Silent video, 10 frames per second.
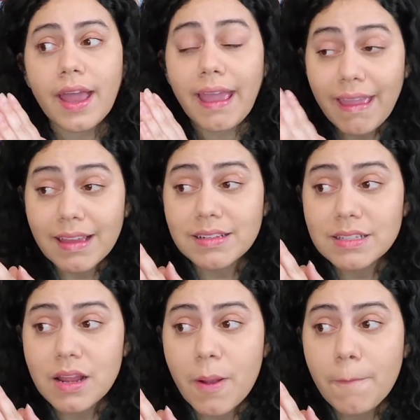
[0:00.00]
And
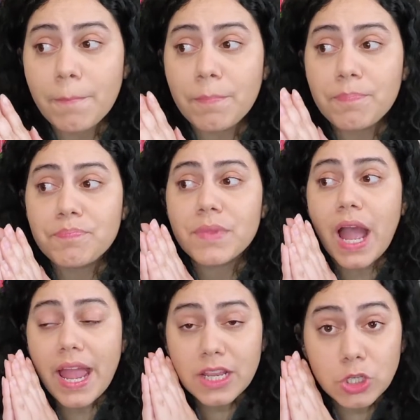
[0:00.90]

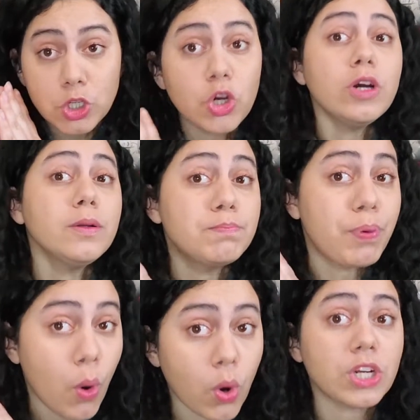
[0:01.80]
a good
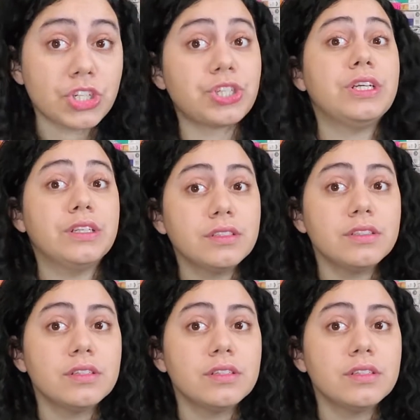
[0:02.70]
portion